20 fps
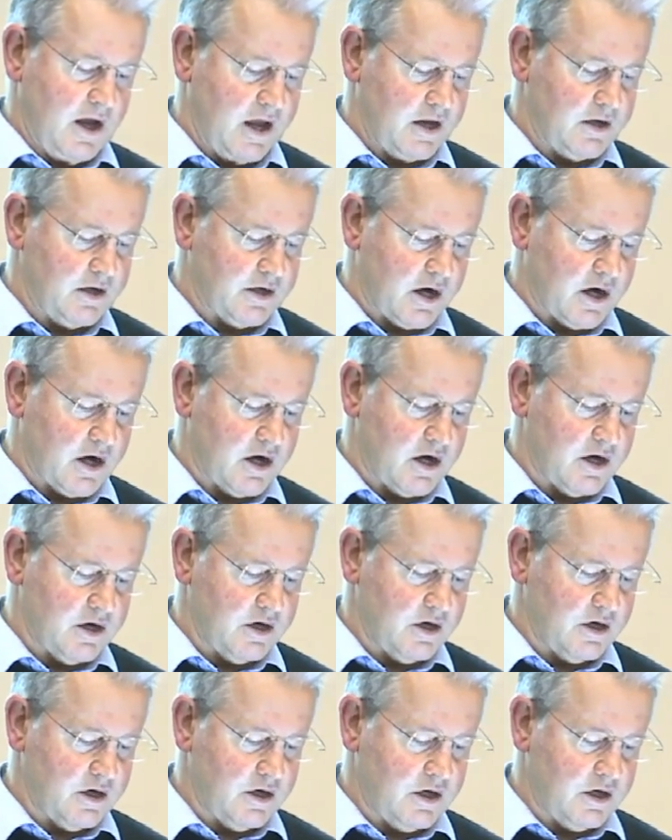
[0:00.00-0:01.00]
and
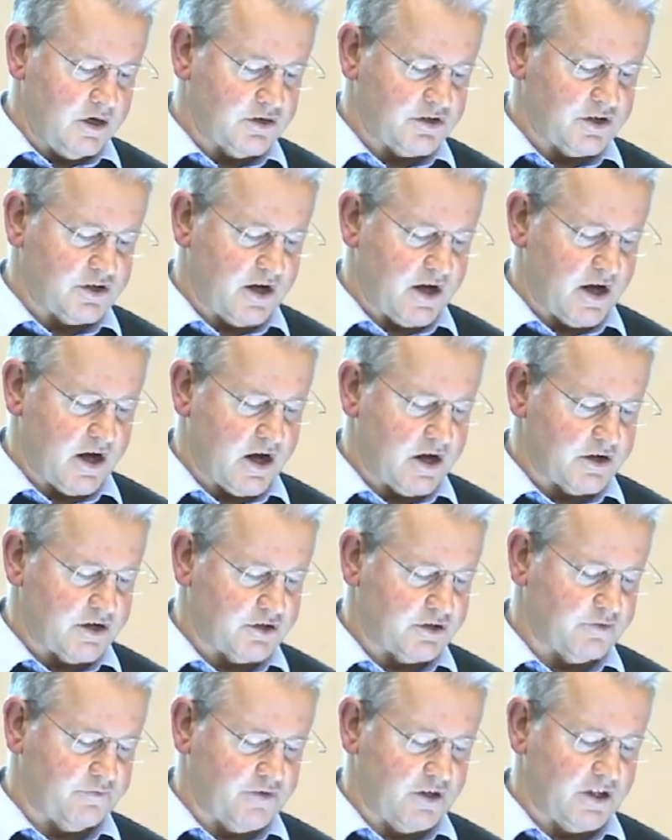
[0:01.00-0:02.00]
it is
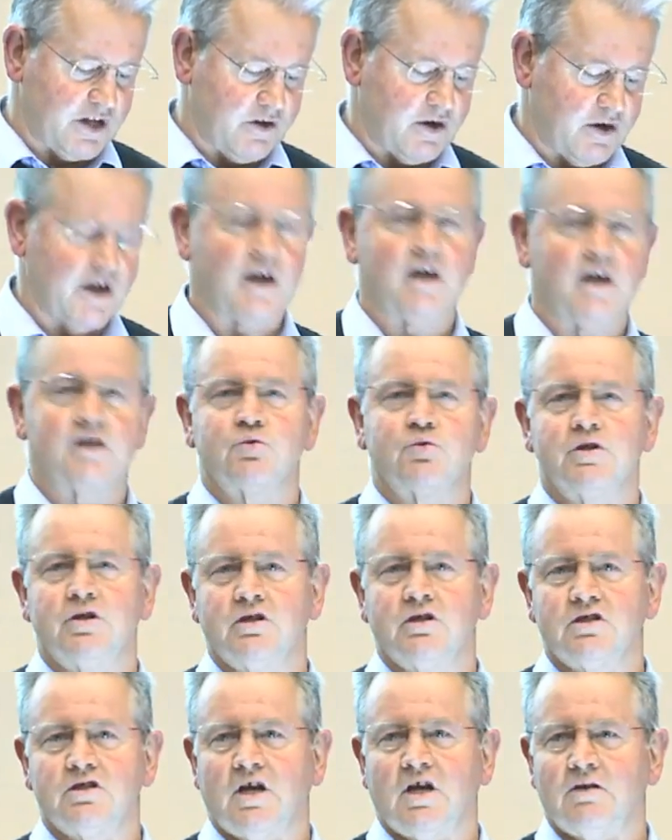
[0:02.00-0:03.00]
hearts fill our hearts
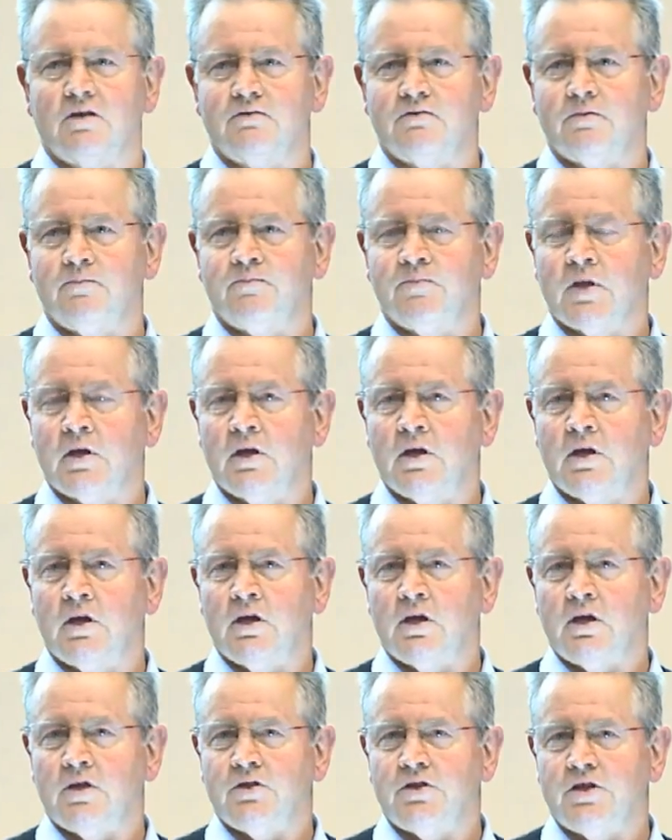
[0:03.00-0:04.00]
with his love.
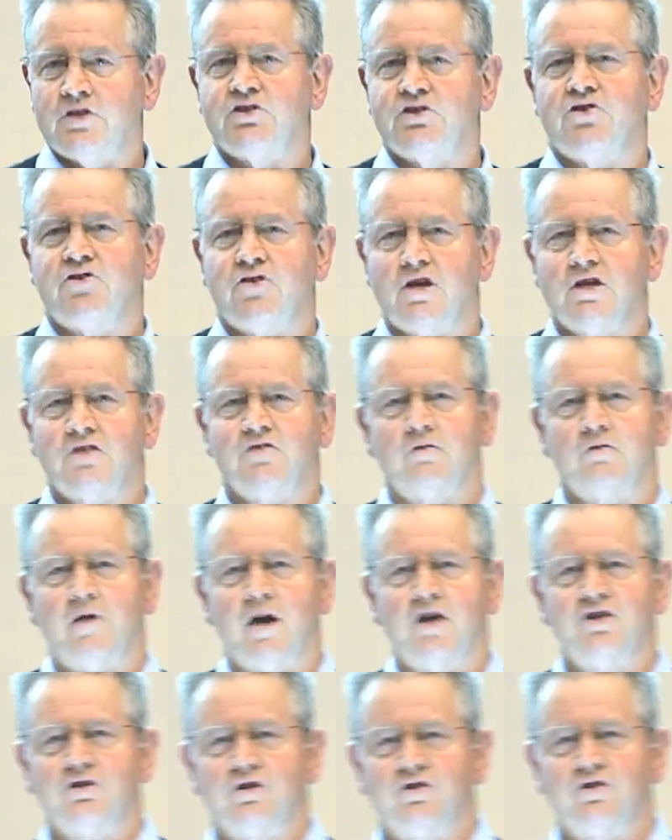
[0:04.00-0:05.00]
There's the
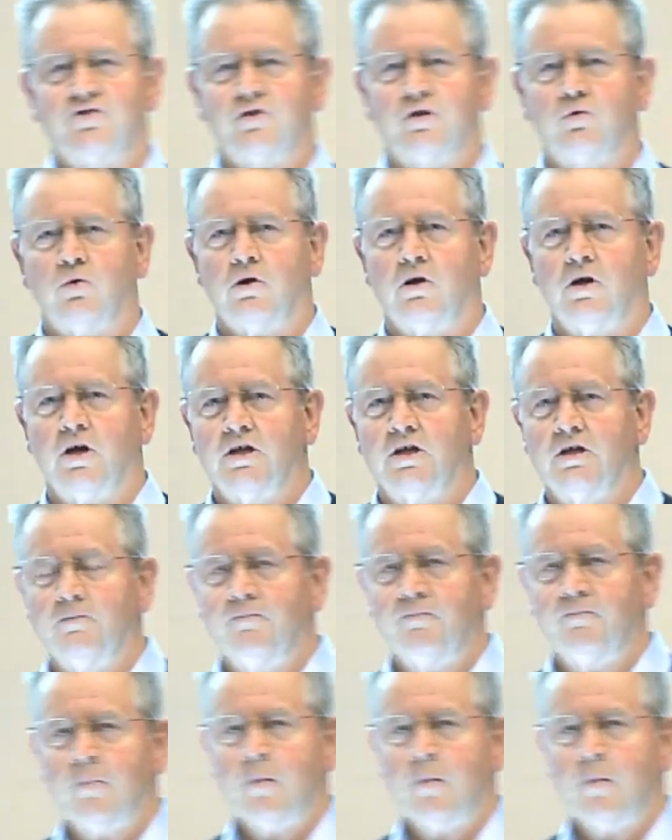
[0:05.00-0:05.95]
transformation that's required